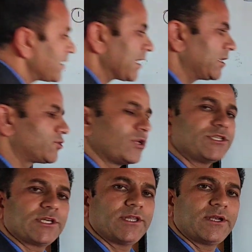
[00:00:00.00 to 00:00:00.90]
angle to
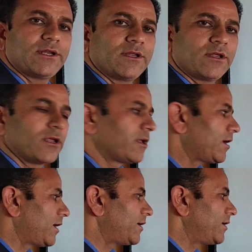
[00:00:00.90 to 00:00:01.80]
each other
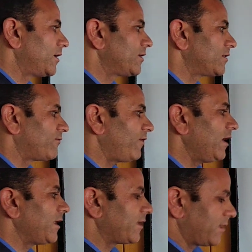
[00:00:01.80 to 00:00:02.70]
and the
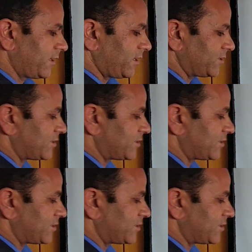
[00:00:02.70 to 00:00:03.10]
welding is